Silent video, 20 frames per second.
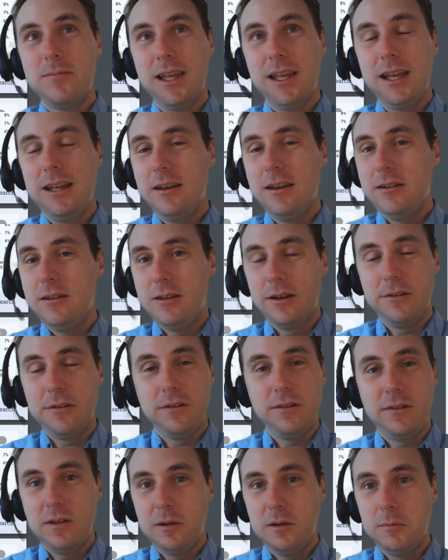And it
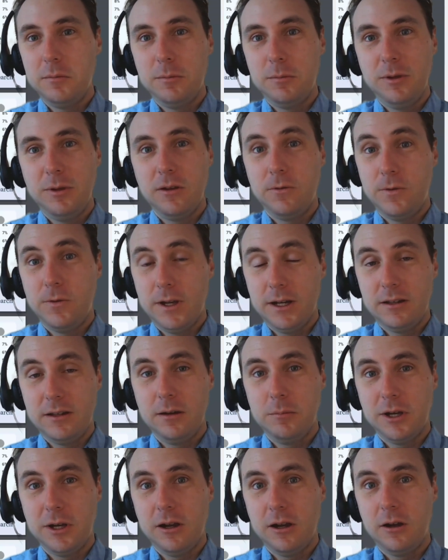doesn't seem to be
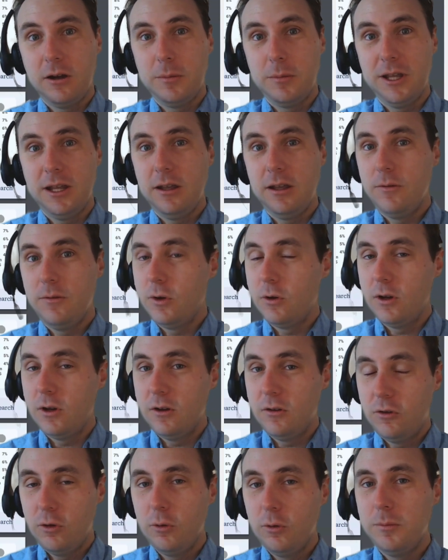affecting buyer behavior
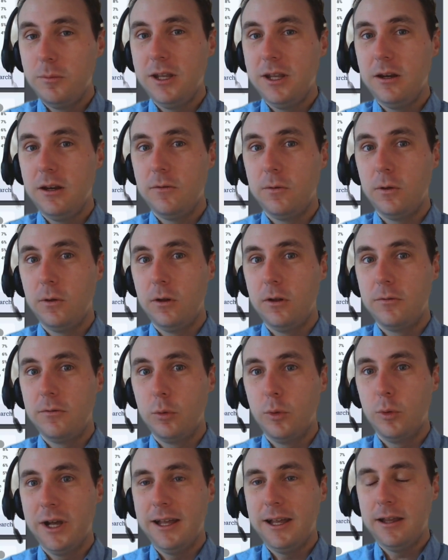in too meaningful of a
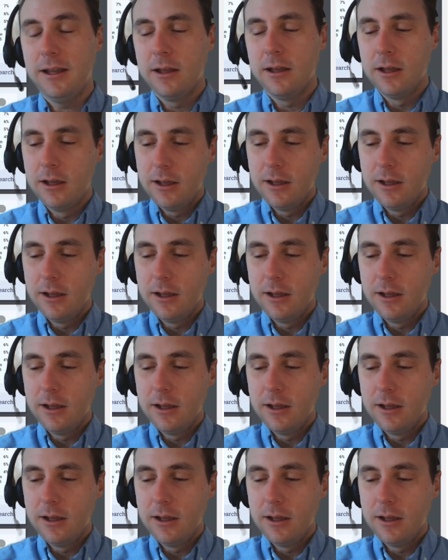way.